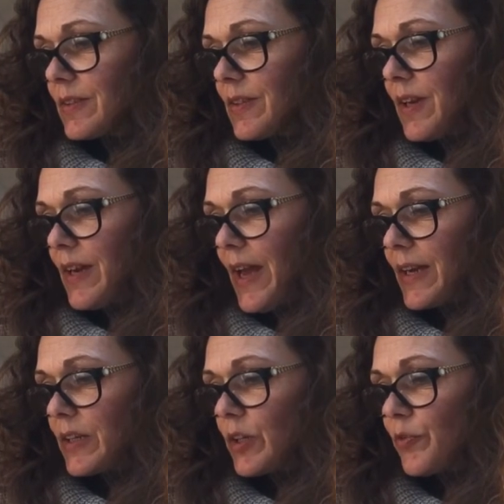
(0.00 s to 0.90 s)

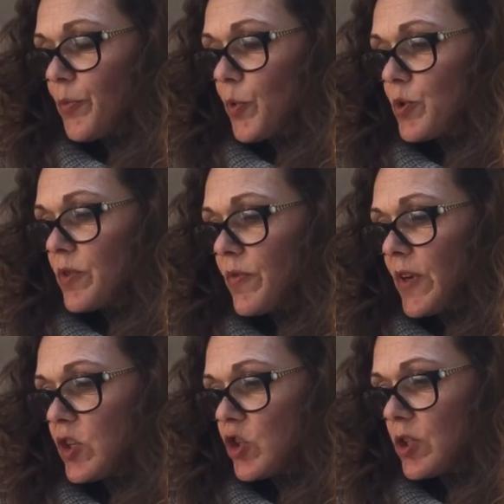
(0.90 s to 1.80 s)
lack of
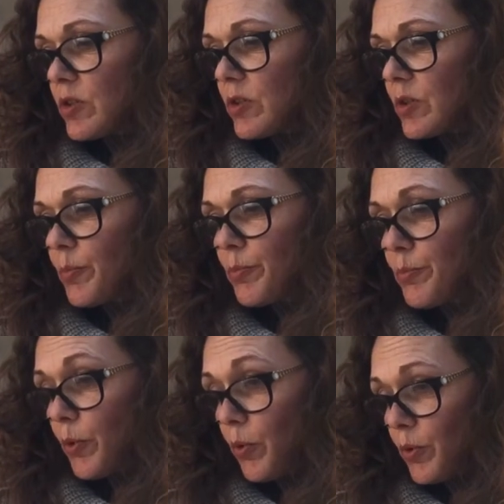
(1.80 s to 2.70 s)
motivation,
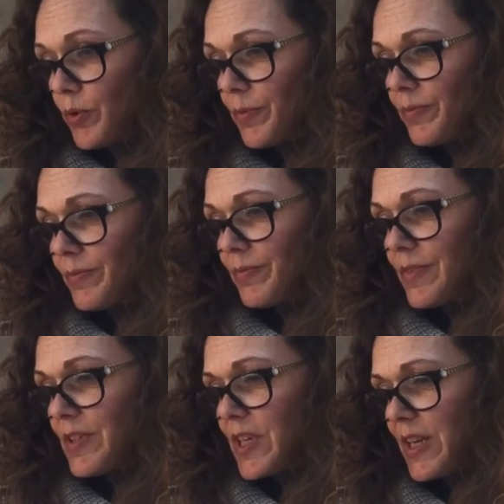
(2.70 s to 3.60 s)
boredom,
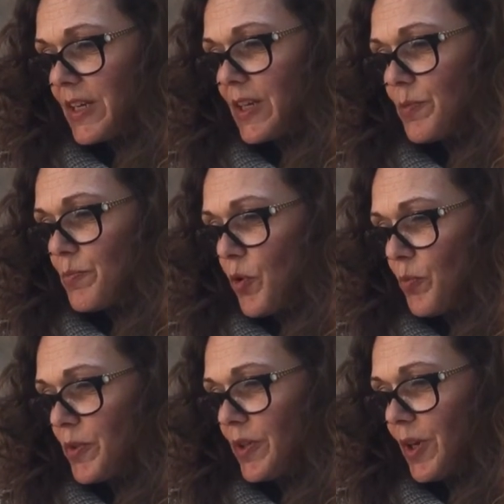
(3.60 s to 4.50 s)
taking a
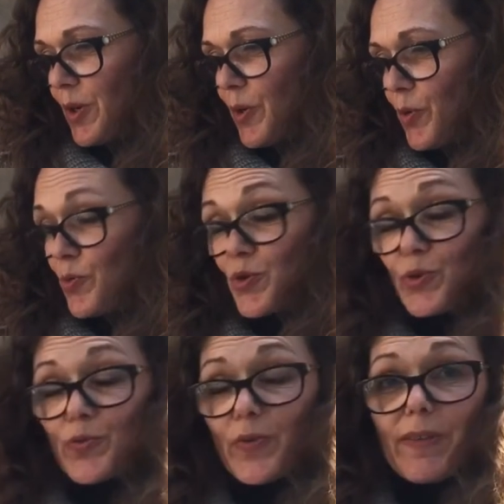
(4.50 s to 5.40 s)
moment alone to
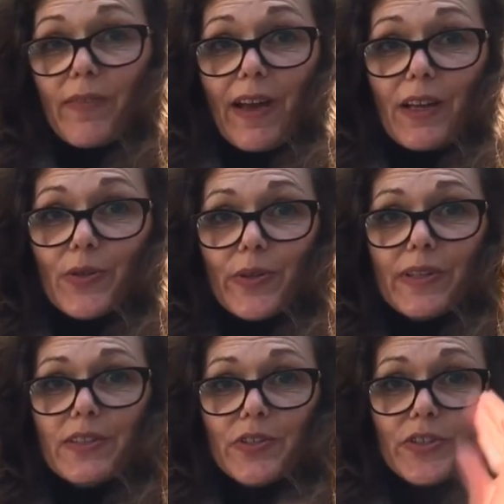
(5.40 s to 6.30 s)

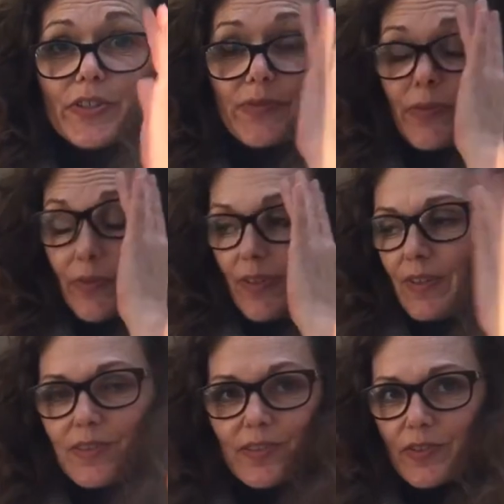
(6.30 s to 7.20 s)
reevaluate stuff.
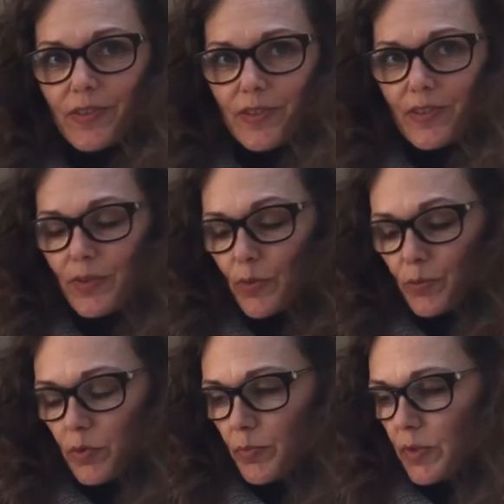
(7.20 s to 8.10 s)
This is so
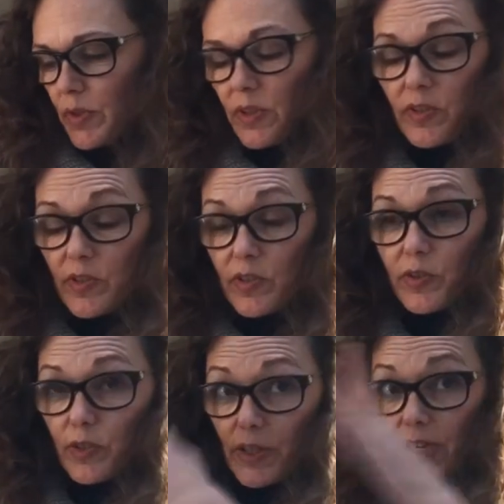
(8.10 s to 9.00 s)
appropriate. This is
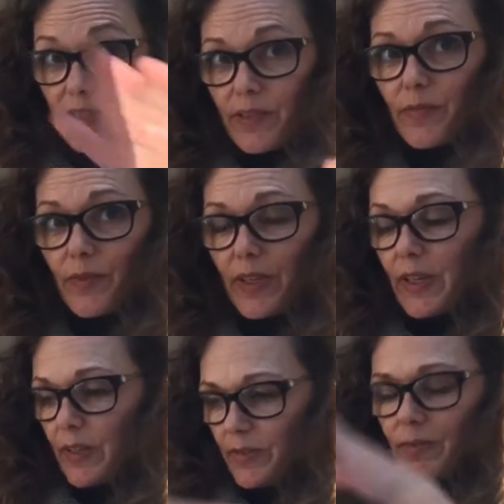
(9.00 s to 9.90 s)

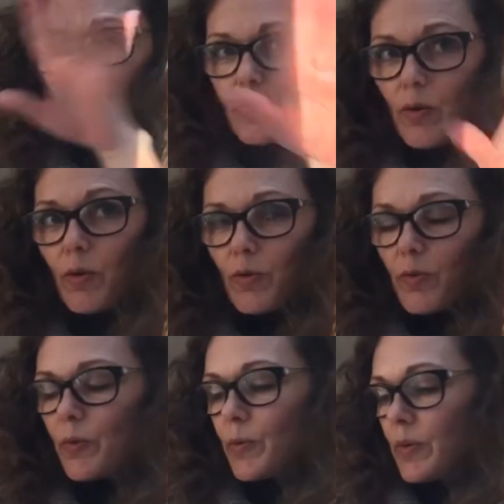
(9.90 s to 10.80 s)
collectively all over
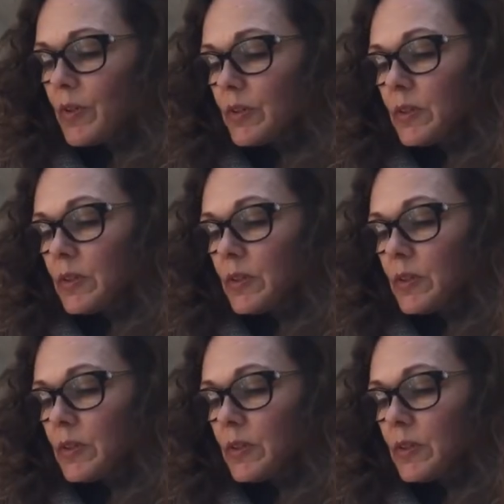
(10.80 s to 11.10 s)
the world.